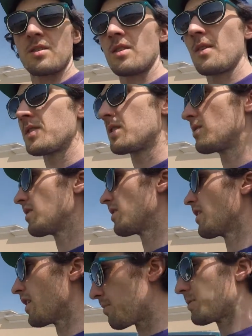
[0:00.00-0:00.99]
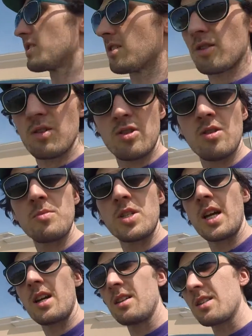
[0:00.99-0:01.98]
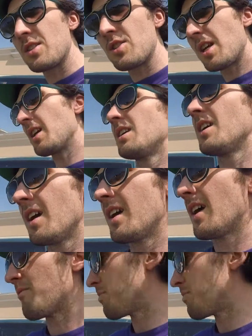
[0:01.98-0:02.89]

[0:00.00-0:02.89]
thrift store and our hipster YouTube channel. It's Janky AF,